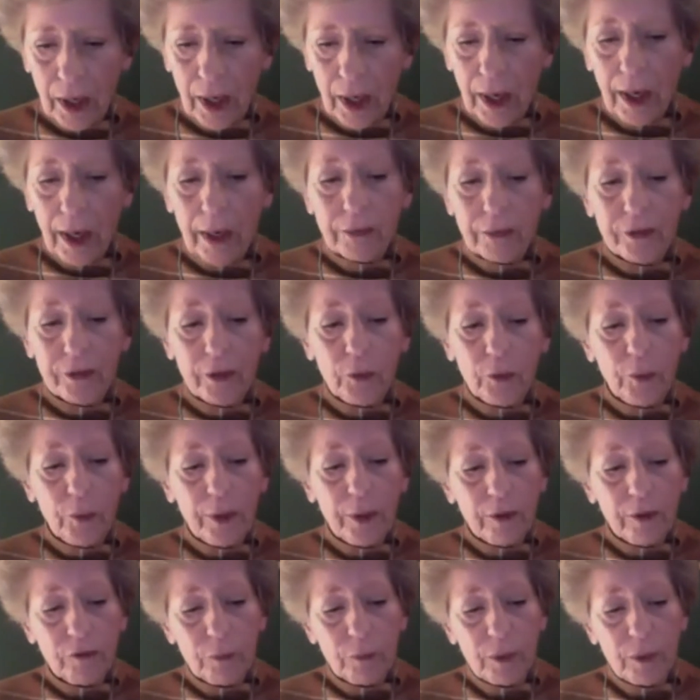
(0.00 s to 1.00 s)
I think we
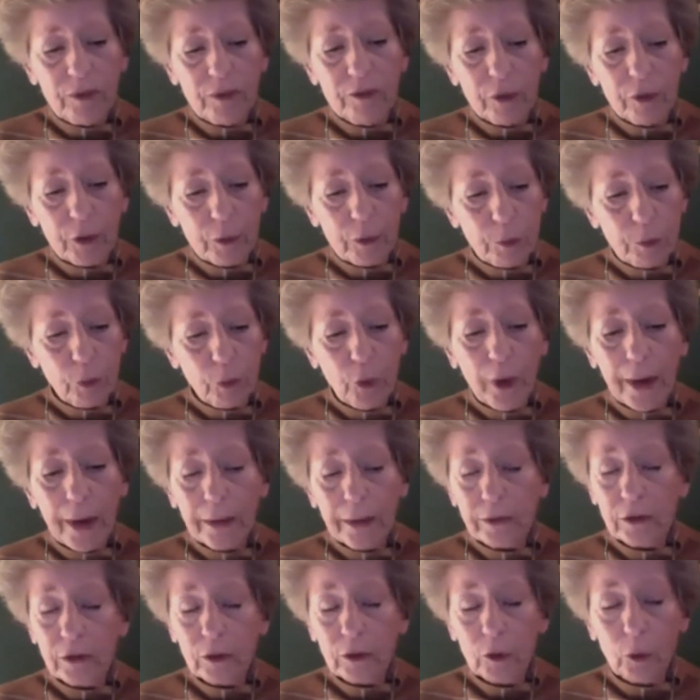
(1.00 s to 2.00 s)
have to be very
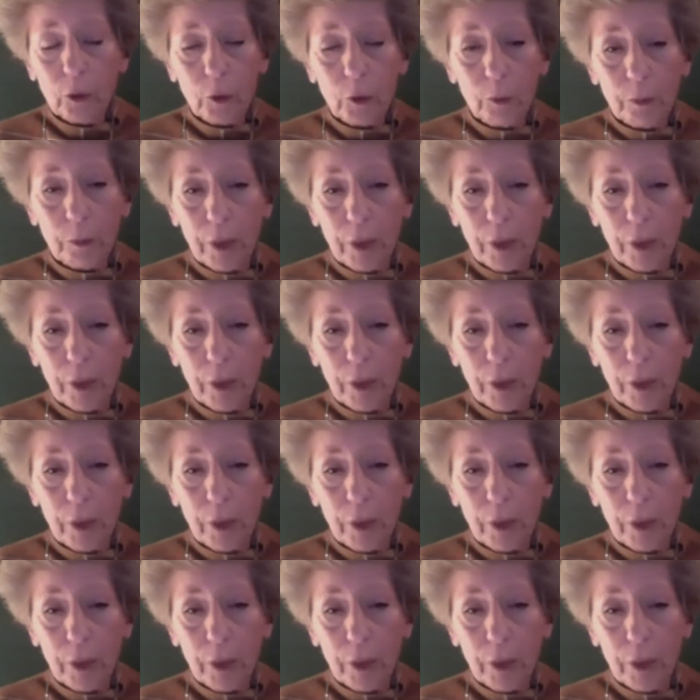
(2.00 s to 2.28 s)
practical